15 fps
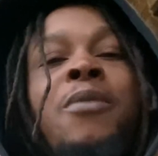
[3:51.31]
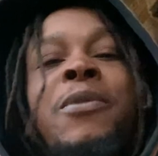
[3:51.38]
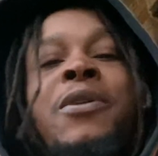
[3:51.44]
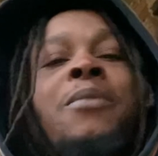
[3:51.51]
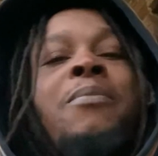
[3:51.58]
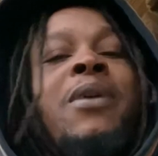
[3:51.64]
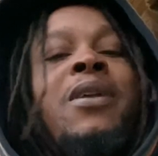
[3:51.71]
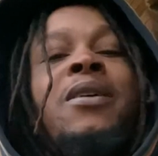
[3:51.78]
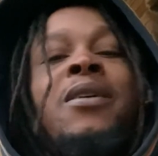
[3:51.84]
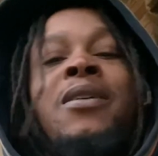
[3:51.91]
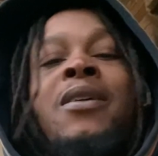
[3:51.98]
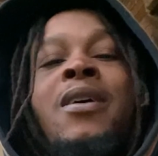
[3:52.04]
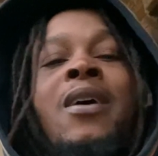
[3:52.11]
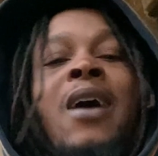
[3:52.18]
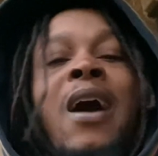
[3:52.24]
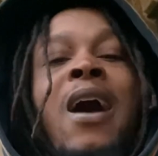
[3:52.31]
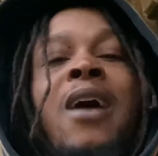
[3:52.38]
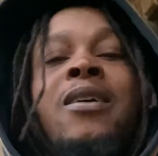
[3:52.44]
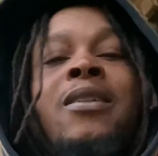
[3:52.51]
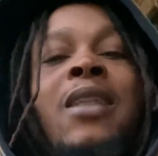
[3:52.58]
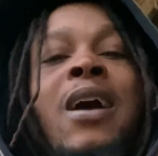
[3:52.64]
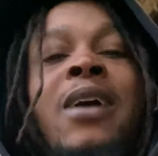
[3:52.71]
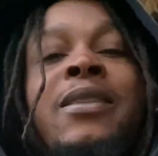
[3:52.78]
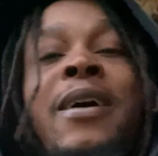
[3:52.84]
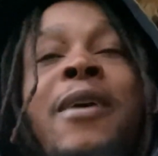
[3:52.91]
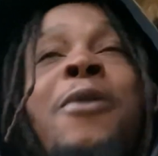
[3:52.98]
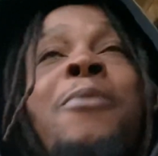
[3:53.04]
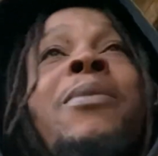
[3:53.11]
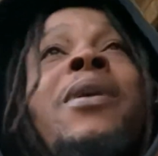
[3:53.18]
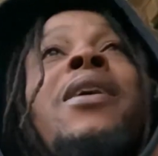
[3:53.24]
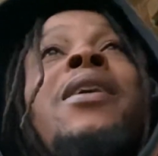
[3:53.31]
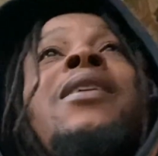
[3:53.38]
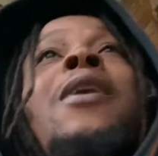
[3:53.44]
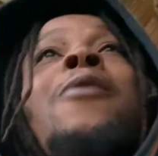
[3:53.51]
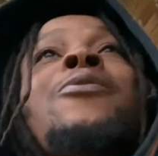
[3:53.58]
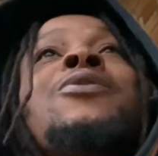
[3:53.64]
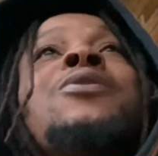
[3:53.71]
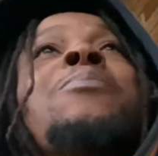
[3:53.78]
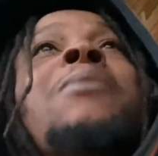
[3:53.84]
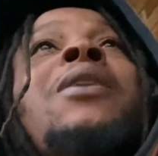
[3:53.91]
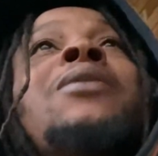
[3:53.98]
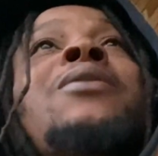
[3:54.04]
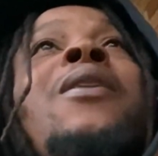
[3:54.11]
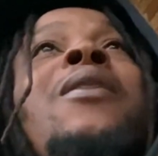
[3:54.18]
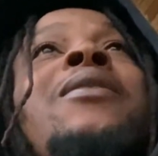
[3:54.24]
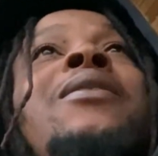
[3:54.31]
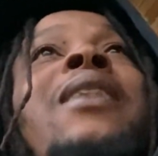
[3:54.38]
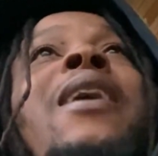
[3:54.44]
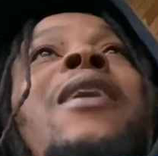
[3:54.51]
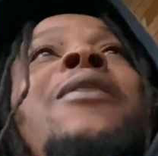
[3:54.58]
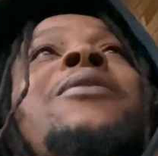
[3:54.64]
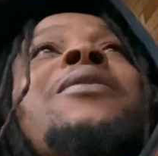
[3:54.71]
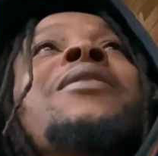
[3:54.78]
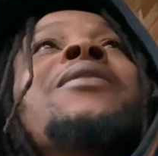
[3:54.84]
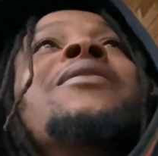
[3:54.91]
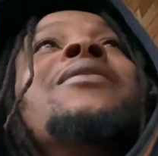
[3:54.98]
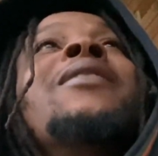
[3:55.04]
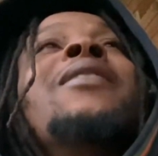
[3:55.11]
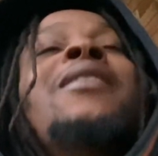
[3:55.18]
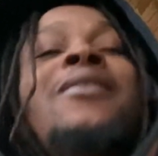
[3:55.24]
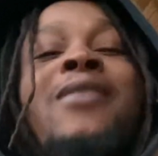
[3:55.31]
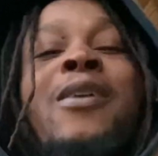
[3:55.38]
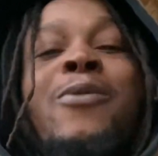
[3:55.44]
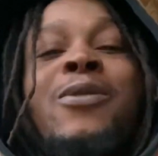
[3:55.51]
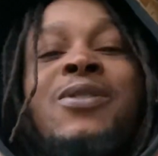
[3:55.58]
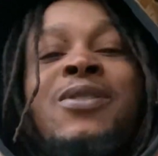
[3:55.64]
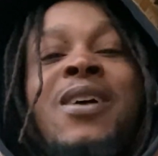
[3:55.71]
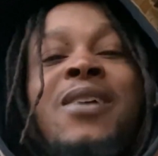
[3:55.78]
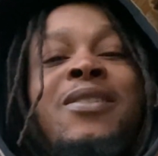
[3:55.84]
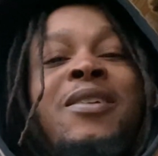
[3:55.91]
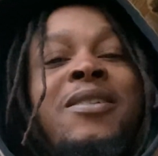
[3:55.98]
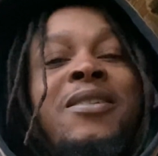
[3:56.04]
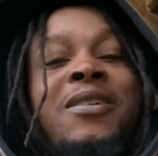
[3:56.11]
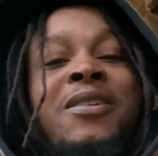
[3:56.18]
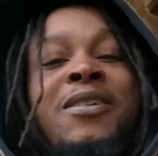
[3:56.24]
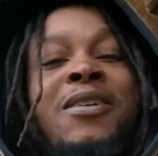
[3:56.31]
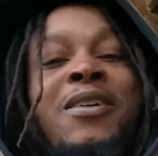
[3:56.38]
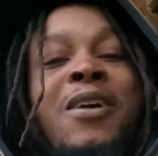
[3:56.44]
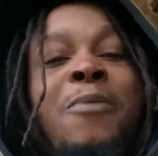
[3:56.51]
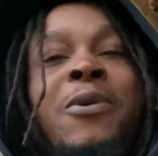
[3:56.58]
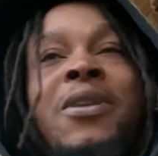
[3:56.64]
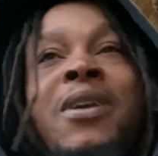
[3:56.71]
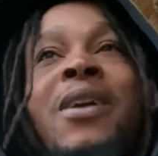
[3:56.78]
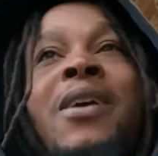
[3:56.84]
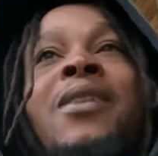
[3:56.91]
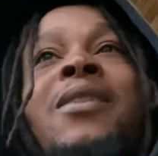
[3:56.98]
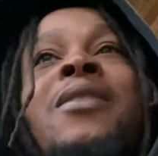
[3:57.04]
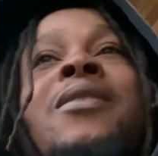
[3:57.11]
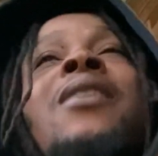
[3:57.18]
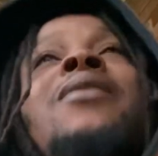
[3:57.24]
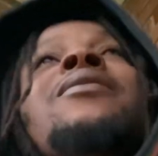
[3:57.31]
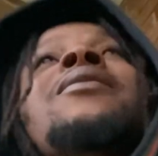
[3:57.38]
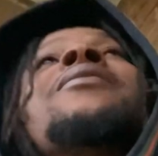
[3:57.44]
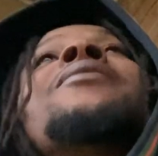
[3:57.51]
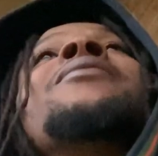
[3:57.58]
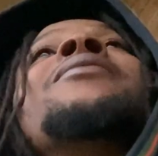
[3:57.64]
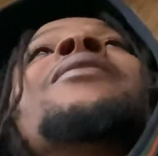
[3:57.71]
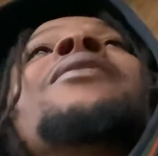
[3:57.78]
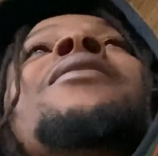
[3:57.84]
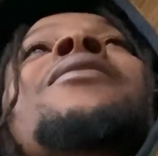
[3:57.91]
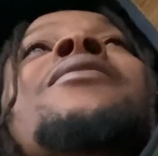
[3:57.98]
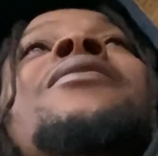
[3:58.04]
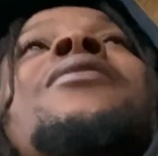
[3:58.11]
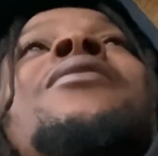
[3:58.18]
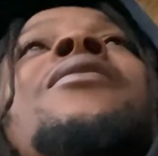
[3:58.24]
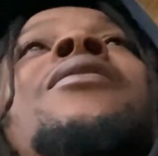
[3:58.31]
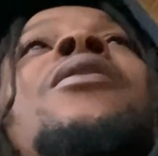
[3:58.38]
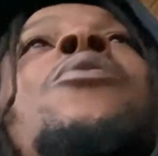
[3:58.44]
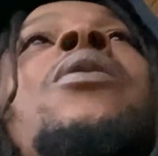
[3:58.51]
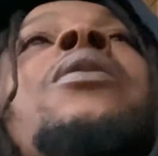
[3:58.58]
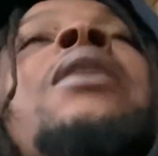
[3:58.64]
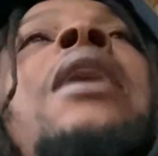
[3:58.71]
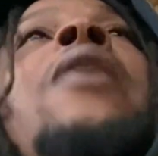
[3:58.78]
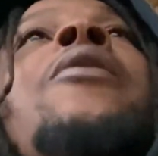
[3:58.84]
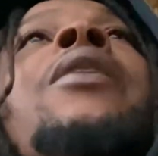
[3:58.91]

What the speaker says: but the minute I clocked out, man, I was in my dark cloud, and there was nothing good coming in and nothing good going out.